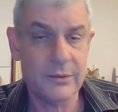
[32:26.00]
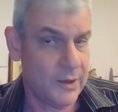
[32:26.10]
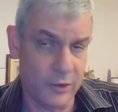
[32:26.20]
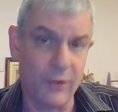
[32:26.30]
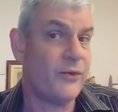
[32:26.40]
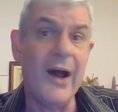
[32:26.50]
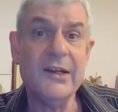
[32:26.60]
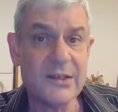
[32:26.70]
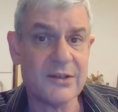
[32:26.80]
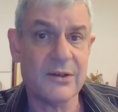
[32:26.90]
there are no
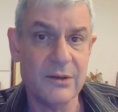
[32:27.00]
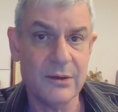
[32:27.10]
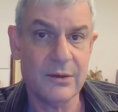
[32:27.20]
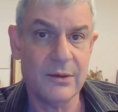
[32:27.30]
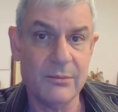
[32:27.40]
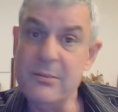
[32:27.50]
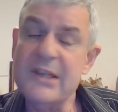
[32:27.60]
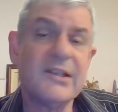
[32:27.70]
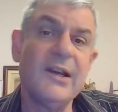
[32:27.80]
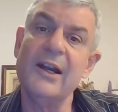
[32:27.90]
fights,
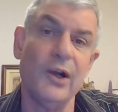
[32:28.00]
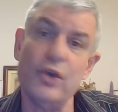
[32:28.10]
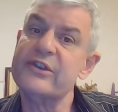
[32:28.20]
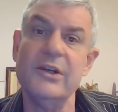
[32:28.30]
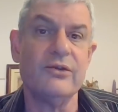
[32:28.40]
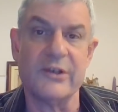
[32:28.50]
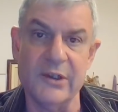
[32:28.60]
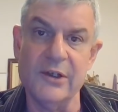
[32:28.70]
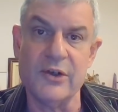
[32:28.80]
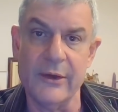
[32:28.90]
means they had lost interest
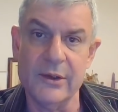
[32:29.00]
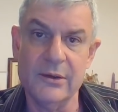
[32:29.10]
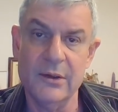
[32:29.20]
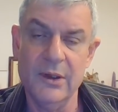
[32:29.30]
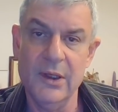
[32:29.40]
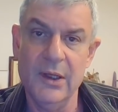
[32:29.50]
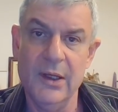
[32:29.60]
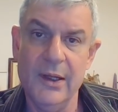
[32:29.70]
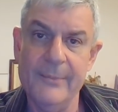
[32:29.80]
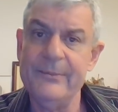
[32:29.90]
in each other.
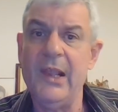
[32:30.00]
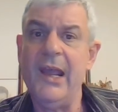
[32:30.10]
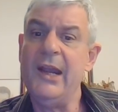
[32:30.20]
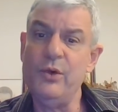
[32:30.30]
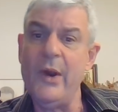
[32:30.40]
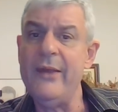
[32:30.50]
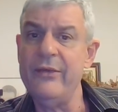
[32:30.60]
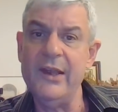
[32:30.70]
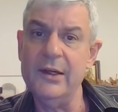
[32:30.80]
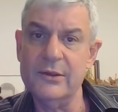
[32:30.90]
And
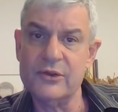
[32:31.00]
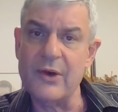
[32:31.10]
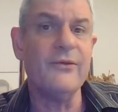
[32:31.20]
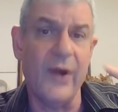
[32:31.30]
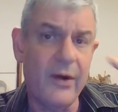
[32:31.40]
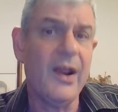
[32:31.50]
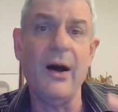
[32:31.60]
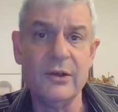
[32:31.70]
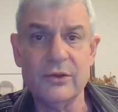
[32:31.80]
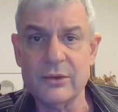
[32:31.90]
when they try very
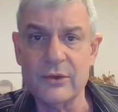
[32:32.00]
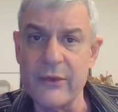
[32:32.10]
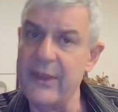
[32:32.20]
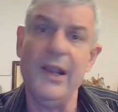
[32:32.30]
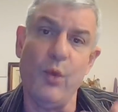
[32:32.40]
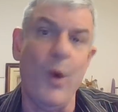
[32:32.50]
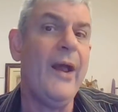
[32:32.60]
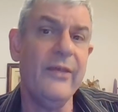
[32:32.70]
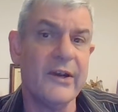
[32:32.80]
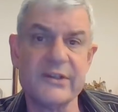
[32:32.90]
hard to think
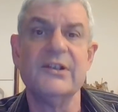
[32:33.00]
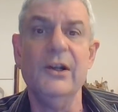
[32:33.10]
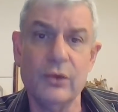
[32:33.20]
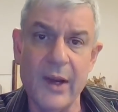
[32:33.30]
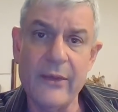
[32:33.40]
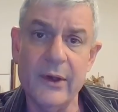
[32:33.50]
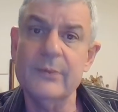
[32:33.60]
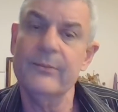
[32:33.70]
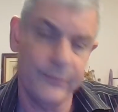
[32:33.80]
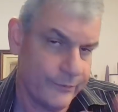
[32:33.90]
why they're still together,
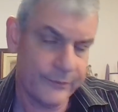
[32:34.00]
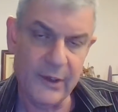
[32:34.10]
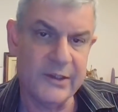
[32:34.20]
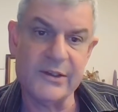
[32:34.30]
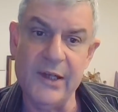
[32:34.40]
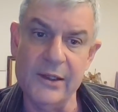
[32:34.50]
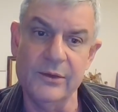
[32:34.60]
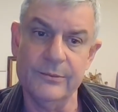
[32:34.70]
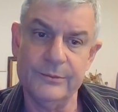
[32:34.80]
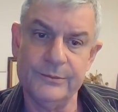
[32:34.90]
it's
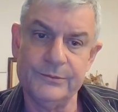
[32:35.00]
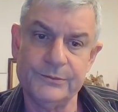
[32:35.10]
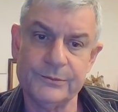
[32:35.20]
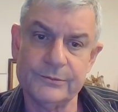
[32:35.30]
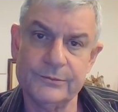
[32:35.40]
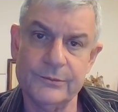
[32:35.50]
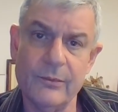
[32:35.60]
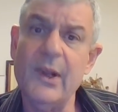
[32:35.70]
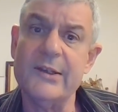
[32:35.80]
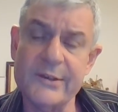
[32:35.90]
dead.
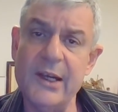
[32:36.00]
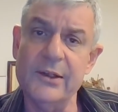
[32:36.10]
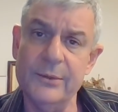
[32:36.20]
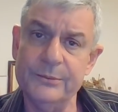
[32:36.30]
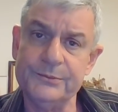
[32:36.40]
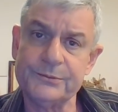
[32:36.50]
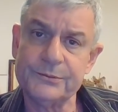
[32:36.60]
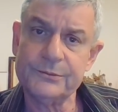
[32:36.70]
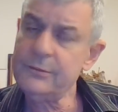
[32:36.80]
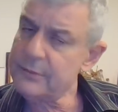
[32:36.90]
It's dead.
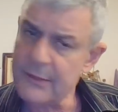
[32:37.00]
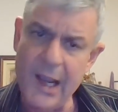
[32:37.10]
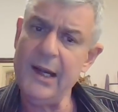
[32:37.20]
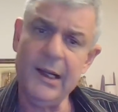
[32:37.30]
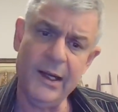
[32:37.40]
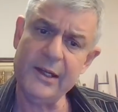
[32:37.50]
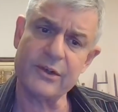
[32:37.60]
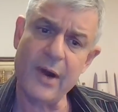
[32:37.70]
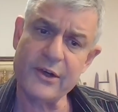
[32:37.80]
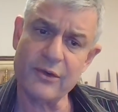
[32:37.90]
And it leads
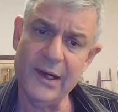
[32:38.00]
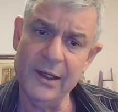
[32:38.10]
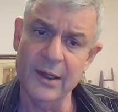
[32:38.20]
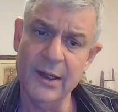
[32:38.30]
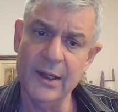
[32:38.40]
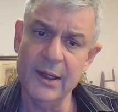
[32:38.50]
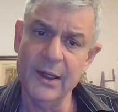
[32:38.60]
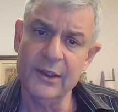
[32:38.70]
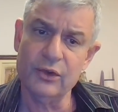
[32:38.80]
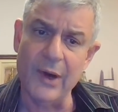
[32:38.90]
gradually
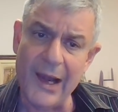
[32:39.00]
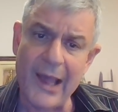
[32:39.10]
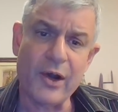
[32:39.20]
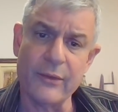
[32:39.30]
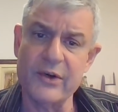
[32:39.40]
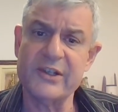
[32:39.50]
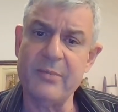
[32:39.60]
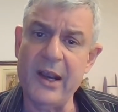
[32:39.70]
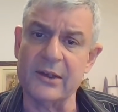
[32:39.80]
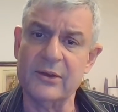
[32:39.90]
to a lack of
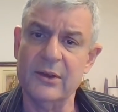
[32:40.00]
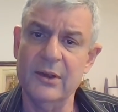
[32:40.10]
respect,